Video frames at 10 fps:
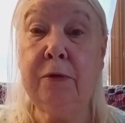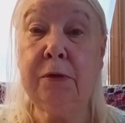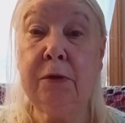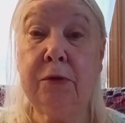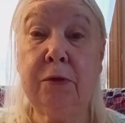
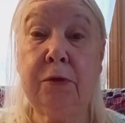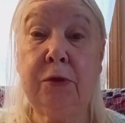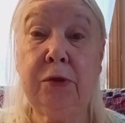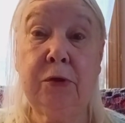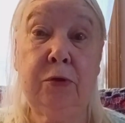and she
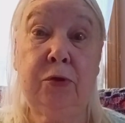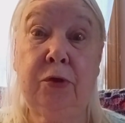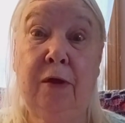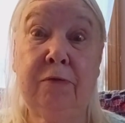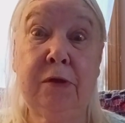said you should
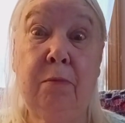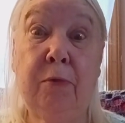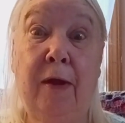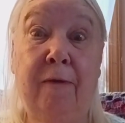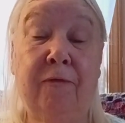have some
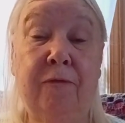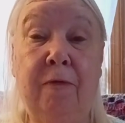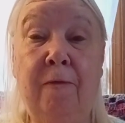left.